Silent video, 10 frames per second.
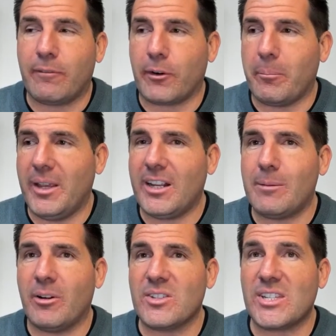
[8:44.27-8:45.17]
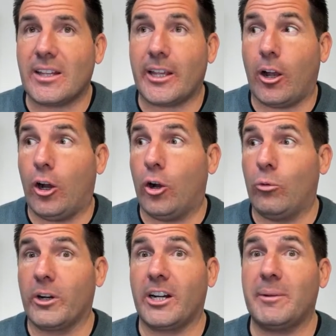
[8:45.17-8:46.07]
For me to come out and say like, oh,
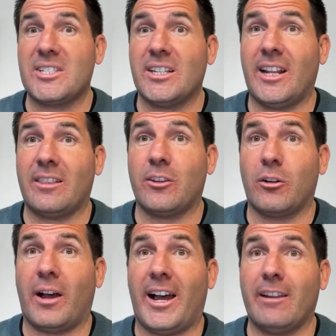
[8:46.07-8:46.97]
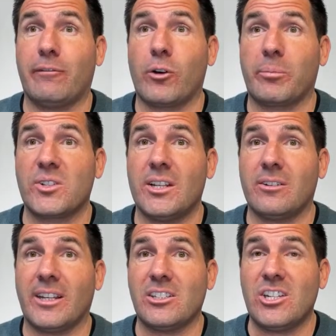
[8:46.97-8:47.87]
we're gonna be sitting at, you know, high four percent
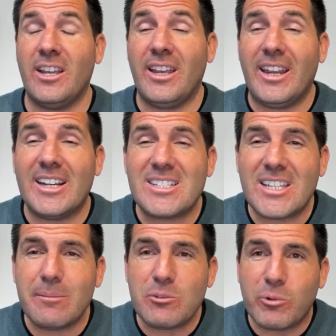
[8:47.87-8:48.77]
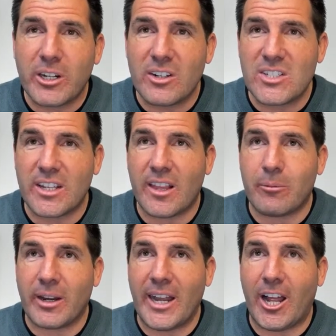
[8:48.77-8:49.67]
range, it seems weird to say that
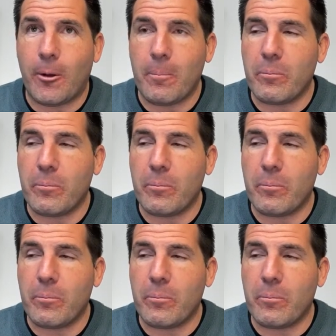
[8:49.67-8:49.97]
right now.